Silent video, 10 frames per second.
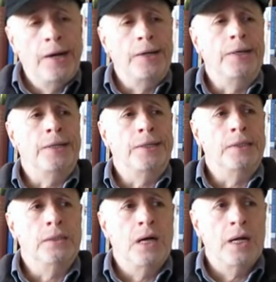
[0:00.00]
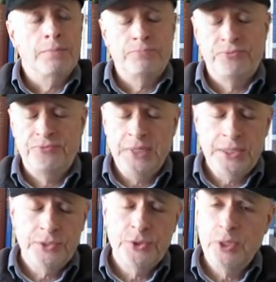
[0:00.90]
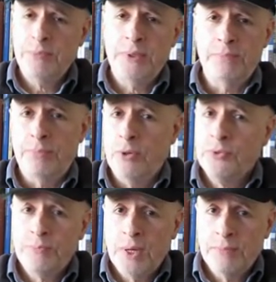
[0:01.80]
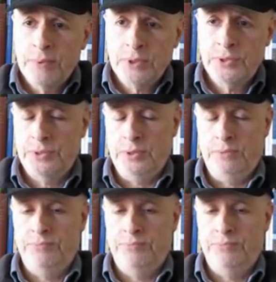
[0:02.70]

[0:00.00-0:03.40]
I featured them in both my books,